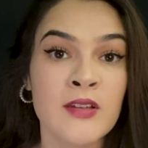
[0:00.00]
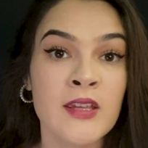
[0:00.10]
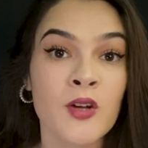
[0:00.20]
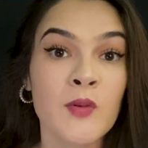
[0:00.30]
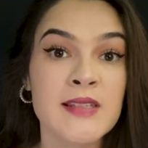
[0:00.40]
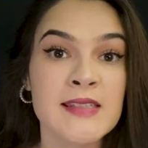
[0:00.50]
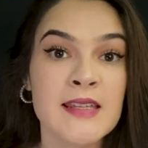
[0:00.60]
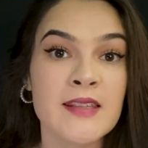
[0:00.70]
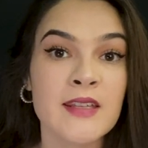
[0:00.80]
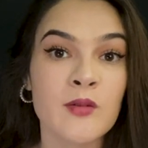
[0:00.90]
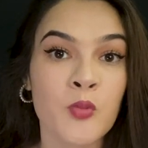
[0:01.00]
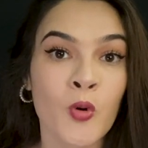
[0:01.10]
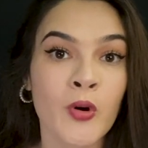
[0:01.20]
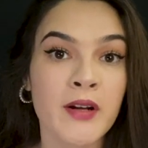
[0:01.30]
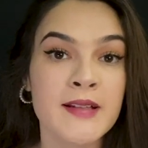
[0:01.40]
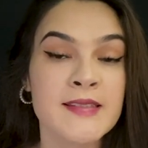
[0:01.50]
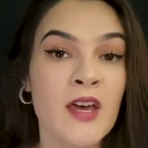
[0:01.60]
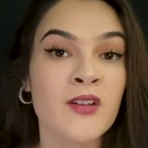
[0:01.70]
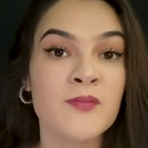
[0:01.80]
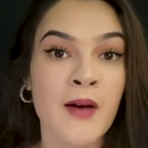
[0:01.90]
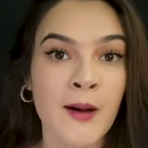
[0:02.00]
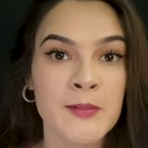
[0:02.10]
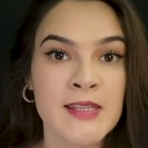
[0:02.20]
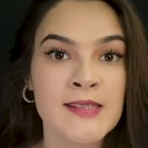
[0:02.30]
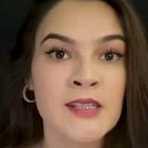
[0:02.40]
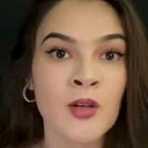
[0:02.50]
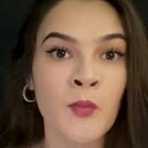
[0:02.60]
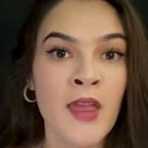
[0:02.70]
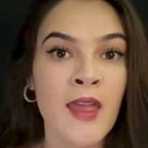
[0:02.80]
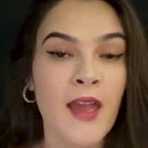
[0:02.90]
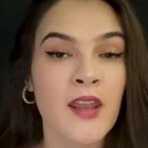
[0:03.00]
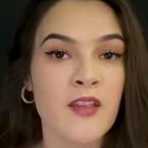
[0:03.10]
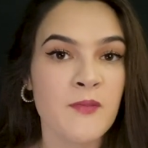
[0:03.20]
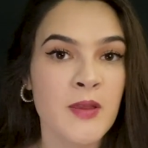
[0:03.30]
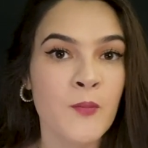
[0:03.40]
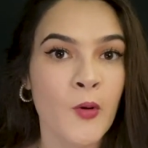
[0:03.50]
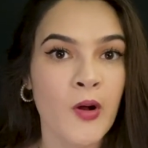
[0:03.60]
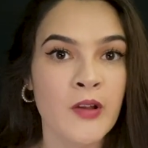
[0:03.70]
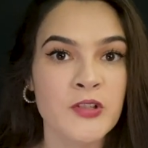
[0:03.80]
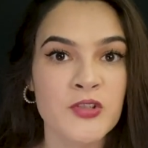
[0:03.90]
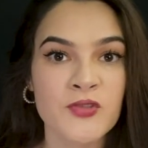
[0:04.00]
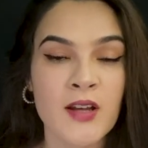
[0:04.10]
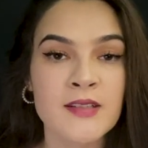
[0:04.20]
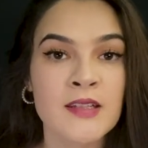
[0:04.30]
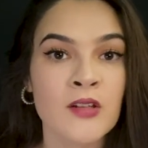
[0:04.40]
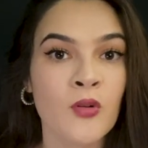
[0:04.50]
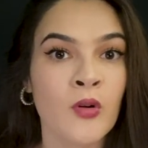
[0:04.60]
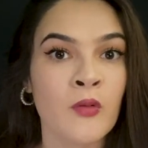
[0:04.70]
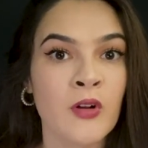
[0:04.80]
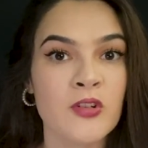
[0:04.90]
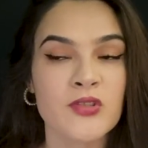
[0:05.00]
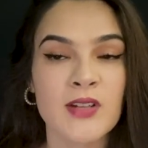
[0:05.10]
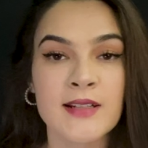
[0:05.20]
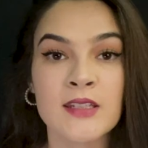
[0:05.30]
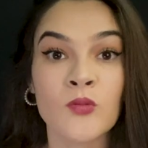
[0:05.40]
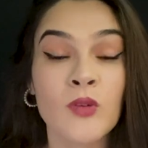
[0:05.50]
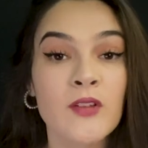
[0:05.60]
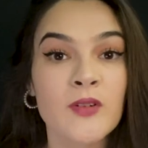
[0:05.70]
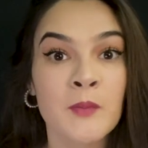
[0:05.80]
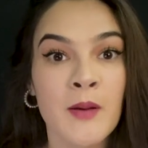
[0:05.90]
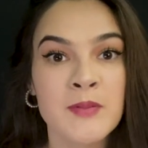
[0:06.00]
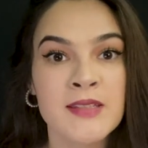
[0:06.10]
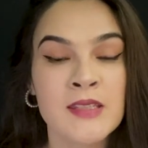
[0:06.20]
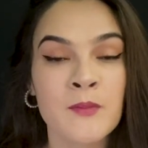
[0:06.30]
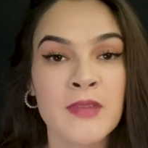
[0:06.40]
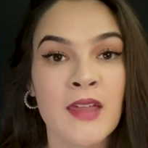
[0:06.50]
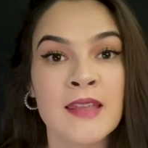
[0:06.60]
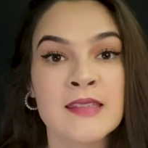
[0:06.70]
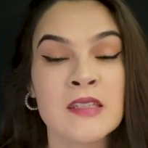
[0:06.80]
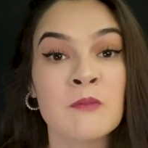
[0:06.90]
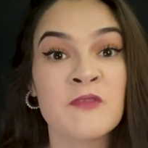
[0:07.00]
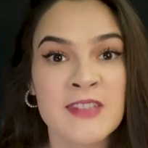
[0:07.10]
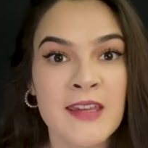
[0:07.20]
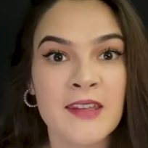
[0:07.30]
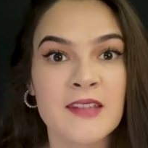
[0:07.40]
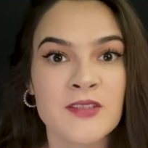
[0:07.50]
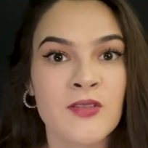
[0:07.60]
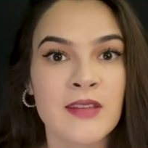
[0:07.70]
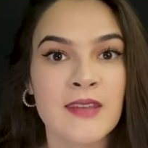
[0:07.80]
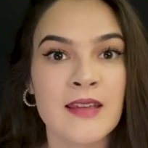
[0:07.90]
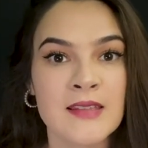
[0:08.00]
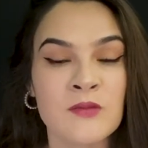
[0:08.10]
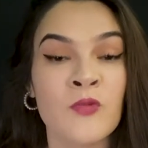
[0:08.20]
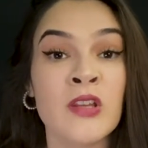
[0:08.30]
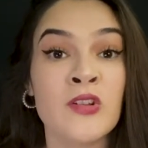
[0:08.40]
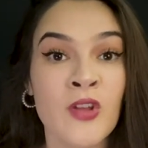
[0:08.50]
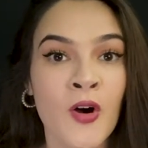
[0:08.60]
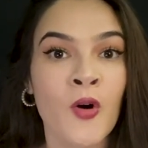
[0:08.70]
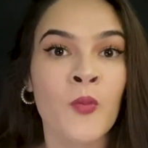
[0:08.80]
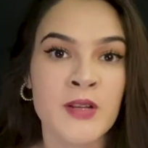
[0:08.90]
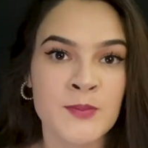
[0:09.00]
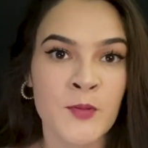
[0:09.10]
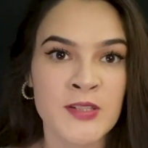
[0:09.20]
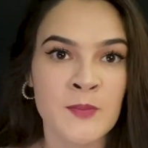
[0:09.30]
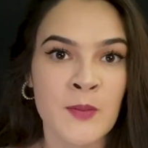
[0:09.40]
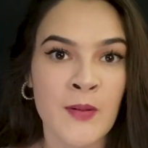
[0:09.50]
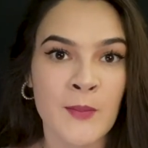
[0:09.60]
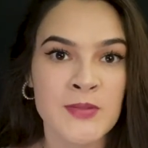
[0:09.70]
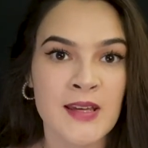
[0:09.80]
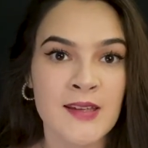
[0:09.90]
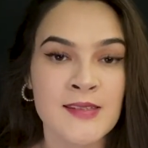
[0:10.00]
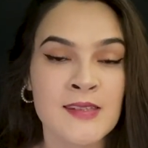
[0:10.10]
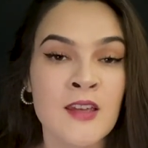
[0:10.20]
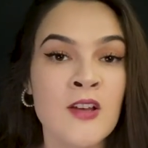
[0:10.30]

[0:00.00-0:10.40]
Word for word: here we see the importance of baptism, and if people are instructing or we're instructed away from baptism, that it's Satan doing this. We know we're supposed to be baptized.